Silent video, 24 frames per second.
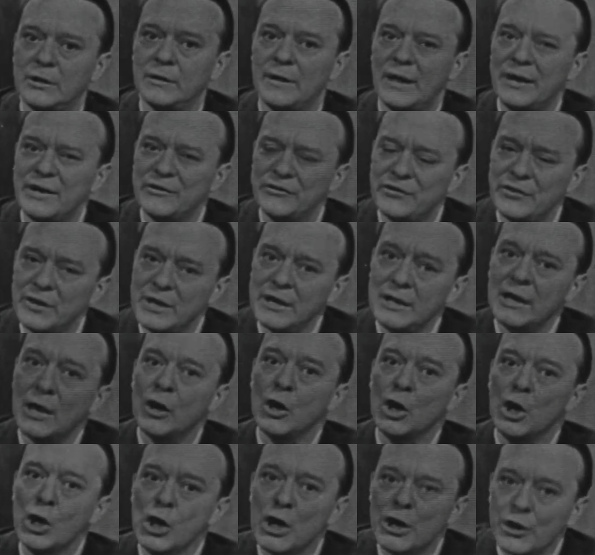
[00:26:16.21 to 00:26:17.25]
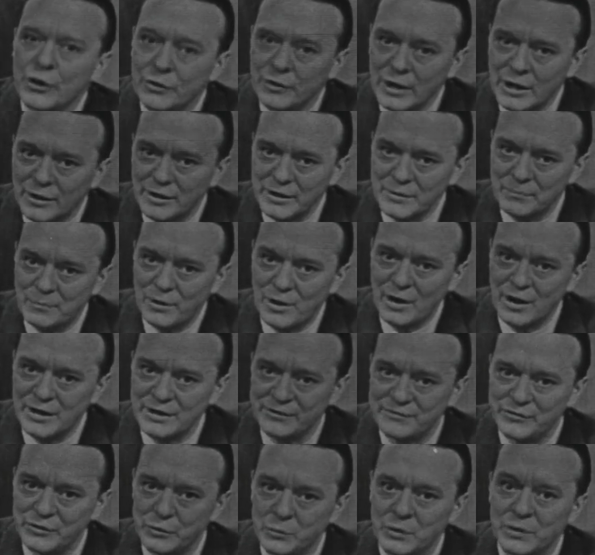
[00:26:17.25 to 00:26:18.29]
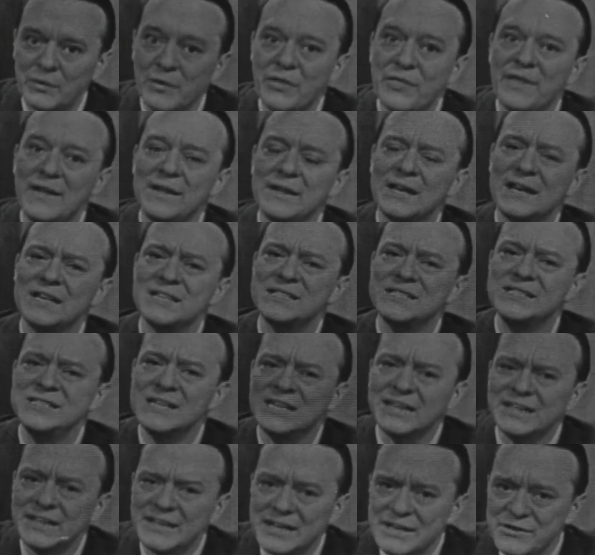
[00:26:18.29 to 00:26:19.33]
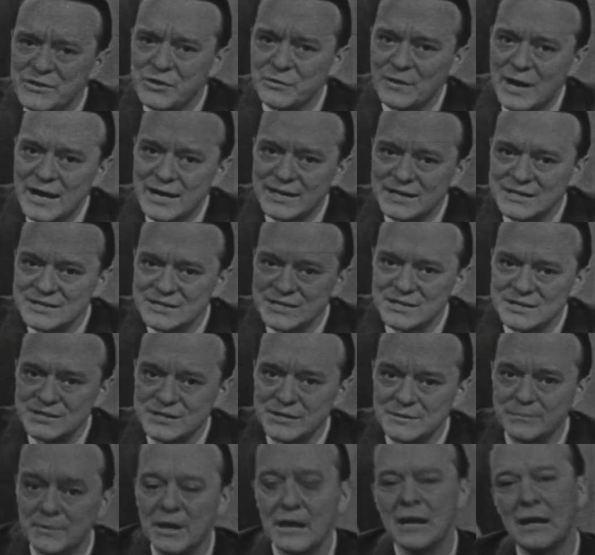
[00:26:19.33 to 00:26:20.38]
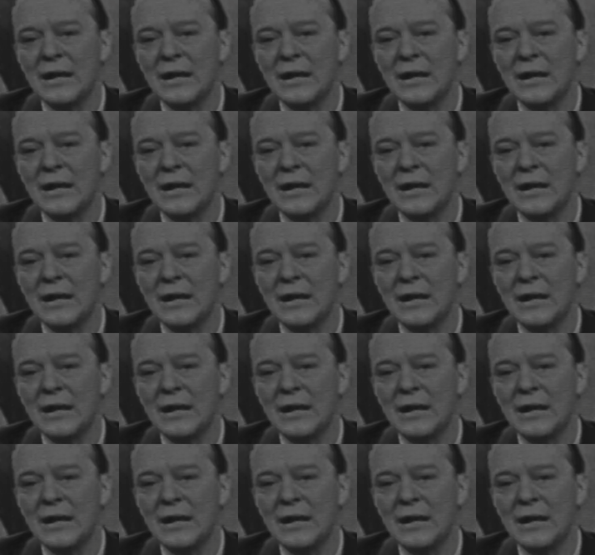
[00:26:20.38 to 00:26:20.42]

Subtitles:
that is the literary part, if you will, the thing that is done in the writing system,